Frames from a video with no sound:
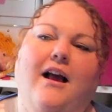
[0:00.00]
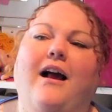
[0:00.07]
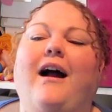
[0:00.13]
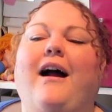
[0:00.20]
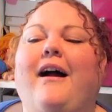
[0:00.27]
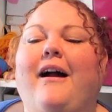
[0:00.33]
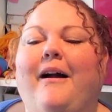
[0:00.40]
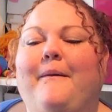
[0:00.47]

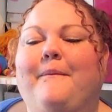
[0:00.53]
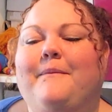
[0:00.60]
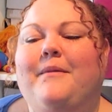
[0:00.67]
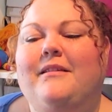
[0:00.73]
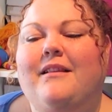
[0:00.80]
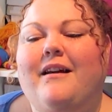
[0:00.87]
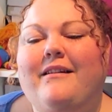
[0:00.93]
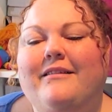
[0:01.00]

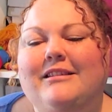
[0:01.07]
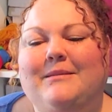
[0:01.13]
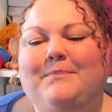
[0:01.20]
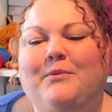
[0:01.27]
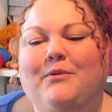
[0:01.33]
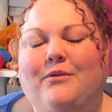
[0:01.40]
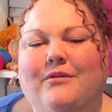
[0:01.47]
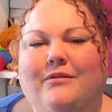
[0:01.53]
Last
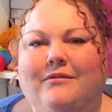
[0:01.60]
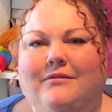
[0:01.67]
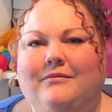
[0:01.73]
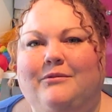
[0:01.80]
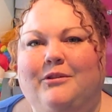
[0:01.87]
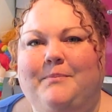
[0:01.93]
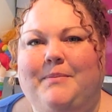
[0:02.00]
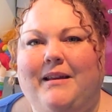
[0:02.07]
sport
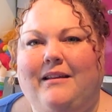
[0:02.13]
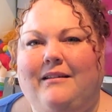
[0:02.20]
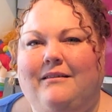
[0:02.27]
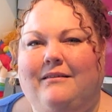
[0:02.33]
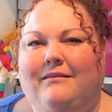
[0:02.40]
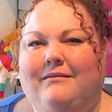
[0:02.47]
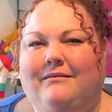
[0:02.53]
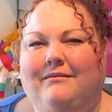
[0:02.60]
would be
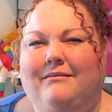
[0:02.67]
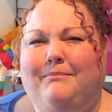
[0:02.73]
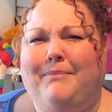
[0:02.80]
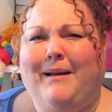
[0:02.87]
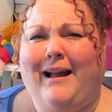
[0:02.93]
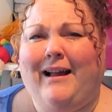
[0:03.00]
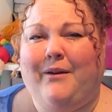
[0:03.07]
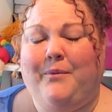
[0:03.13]

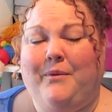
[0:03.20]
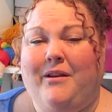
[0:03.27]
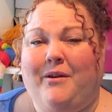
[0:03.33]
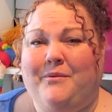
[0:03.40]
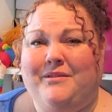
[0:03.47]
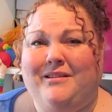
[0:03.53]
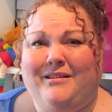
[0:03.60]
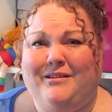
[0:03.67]
back when I
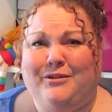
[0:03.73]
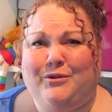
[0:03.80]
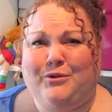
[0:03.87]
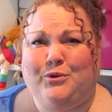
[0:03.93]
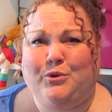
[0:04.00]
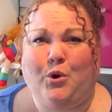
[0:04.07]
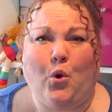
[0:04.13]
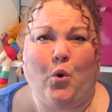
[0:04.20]
was in
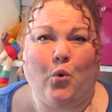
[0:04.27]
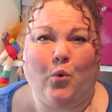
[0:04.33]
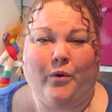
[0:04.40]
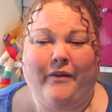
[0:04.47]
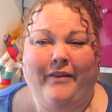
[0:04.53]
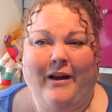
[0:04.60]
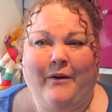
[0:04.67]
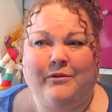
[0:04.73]

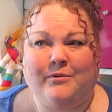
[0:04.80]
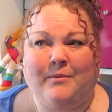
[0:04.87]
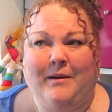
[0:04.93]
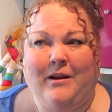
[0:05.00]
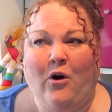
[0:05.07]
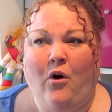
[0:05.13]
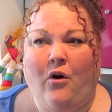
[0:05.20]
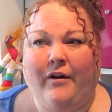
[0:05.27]
school, and that was
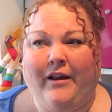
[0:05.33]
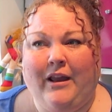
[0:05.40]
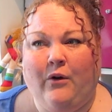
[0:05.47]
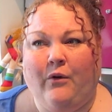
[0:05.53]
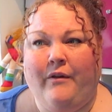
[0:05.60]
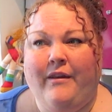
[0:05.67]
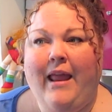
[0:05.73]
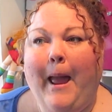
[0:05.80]
probably hockey
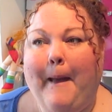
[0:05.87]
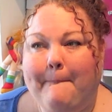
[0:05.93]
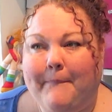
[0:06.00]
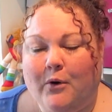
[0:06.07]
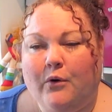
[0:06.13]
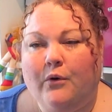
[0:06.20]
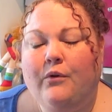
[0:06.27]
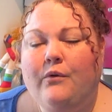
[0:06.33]
or
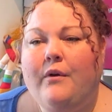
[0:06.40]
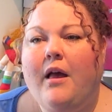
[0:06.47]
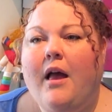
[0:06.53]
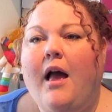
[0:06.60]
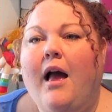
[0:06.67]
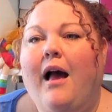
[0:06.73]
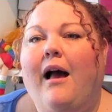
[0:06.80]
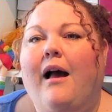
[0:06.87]
netball.
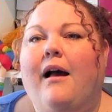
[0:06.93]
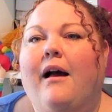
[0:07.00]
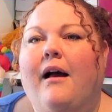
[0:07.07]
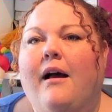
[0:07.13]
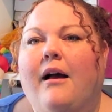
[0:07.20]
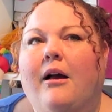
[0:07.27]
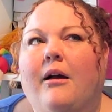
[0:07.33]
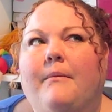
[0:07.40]

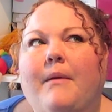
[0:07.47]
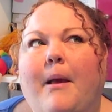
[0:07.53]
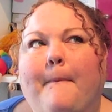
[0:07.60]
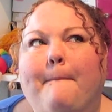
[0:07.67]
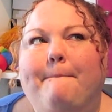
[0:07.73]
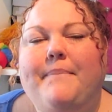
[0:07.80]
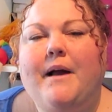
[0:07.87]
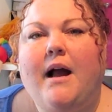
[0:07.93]

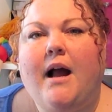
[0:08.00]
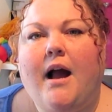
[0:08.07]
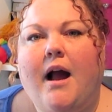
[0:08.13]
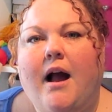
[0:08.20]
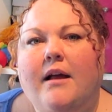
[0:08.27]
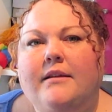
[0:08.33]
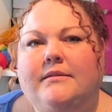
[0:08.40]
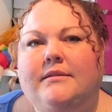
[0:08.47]

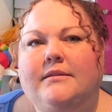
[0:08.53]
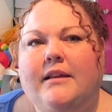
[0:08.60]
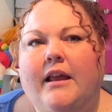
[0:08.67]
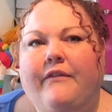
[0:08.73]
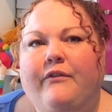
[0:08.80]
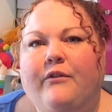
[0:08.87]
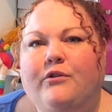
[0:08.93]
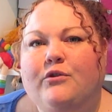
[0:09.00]
But
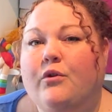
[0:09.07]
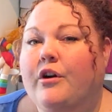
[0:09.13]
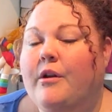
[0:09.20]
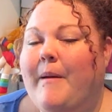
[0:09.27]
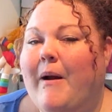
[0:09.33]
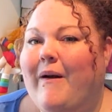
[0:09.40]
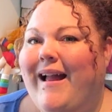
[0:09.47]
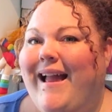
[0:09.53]
if you're talking
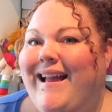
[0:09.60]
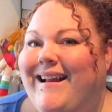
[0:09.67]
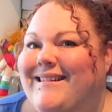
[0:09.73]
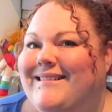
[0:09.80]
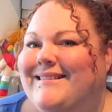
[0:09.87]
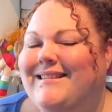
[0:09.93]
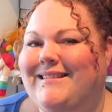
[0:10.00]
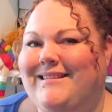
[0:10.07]
about
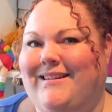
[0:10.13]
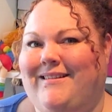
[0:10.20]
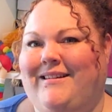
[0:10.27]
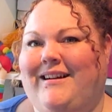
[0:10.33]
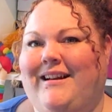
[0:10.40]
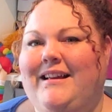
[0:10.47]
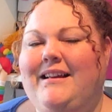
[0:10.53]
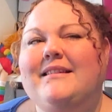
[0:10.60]

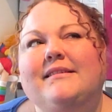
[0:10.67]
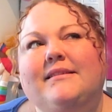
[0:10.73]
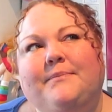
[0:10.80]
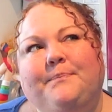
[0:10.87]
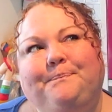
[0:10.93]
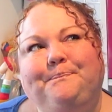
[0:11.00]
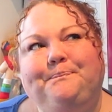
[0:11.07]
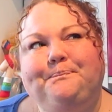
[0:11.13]
exercise,